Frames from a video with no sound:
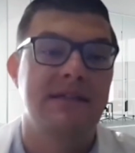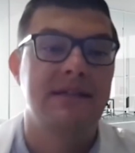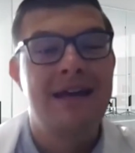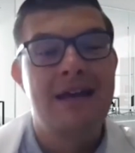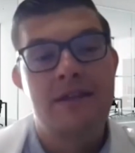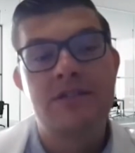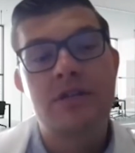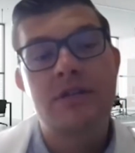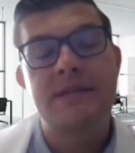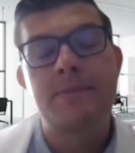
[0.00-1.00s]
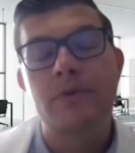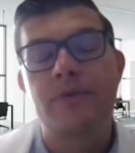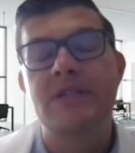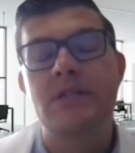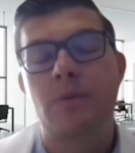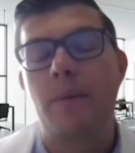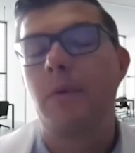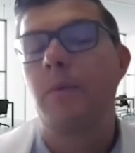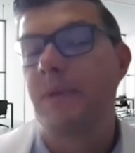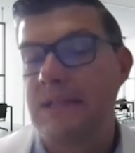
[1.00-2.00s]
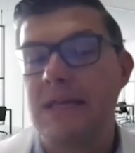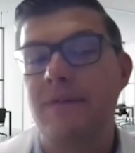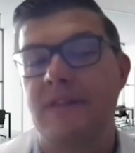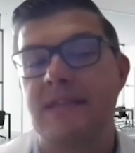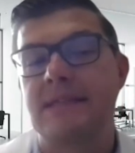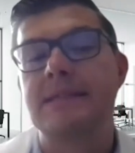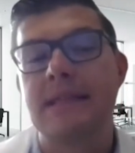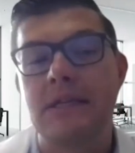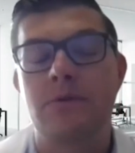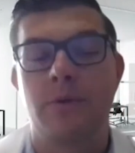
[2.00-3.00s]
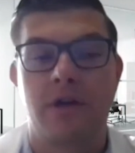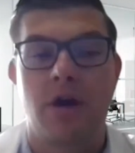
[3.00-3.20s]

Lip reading: And these are some of the reasons why we believe it's linked with